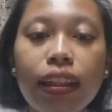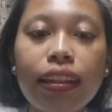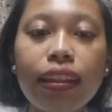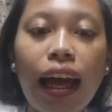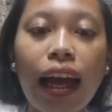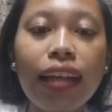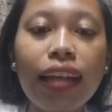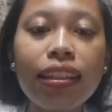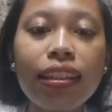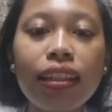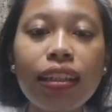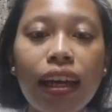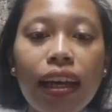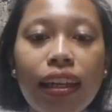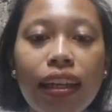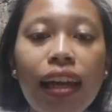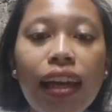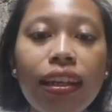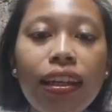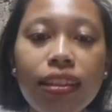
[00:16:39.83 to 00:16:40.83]
Task
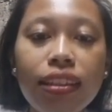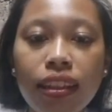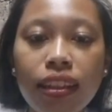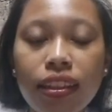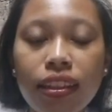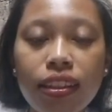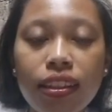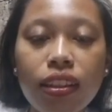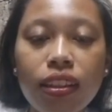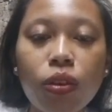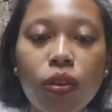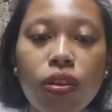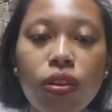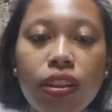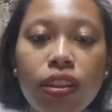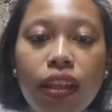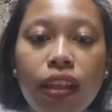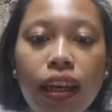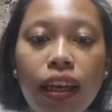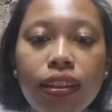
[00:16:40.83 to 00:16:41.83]
analysis
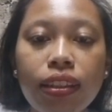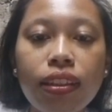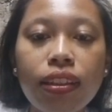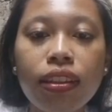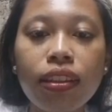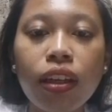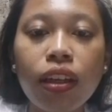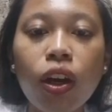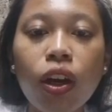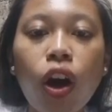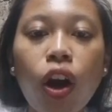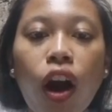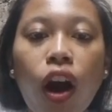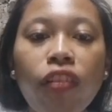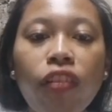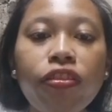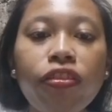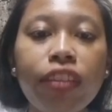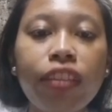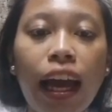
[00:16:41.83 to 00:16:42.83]
consists
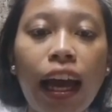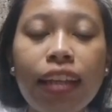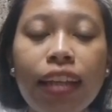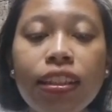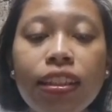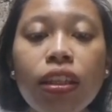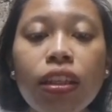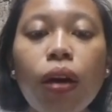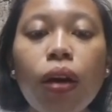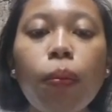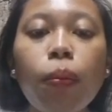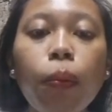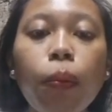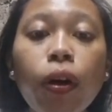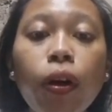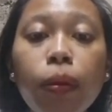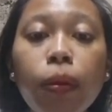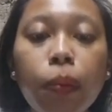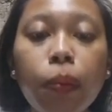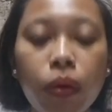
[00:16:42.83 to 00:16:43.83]
of task
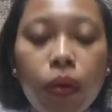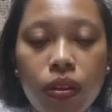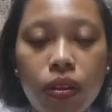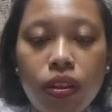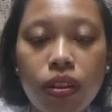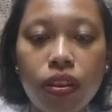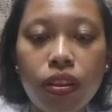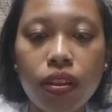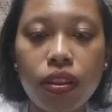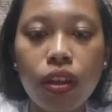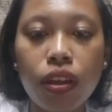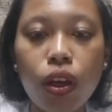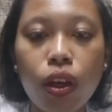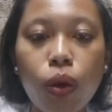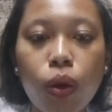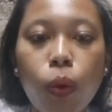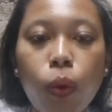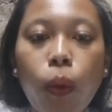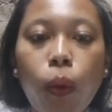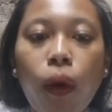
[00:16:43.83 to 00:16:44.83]
purpose,
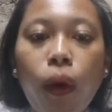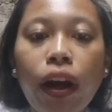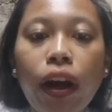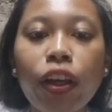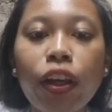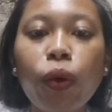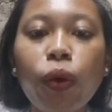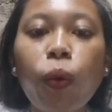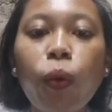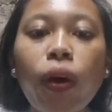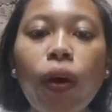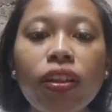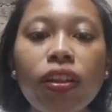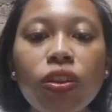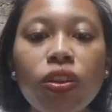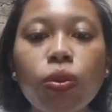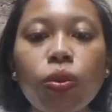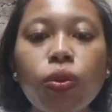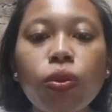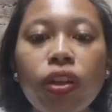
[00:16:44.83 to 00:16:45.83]
why you
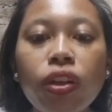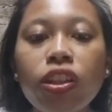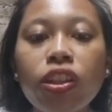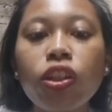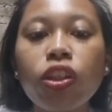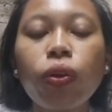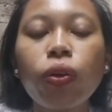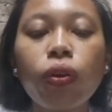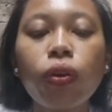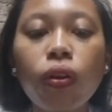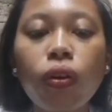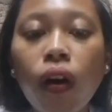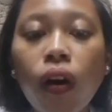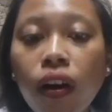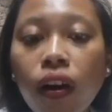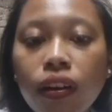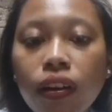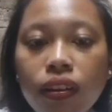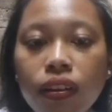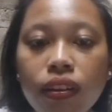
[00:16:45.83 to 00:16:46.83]
want to reach your
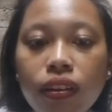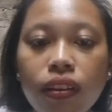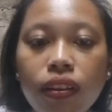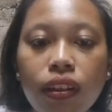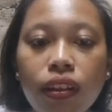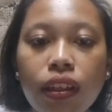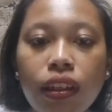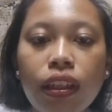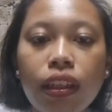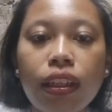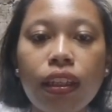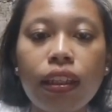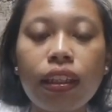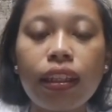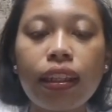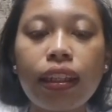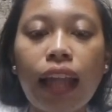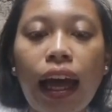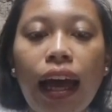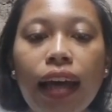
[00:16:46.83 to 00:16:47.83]
goal.
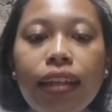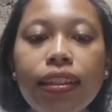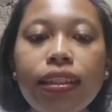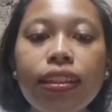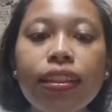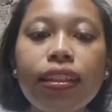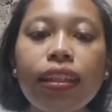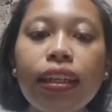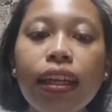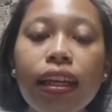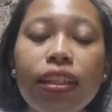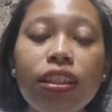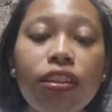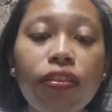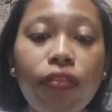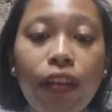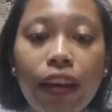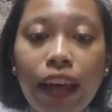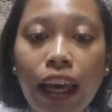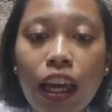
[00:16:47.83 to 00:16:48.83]
Task
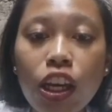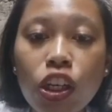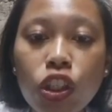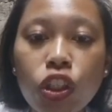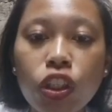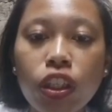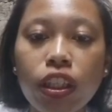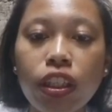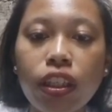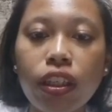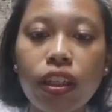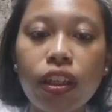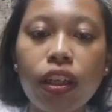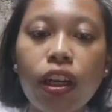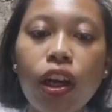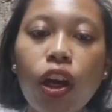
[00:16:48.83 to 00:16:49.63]
classification,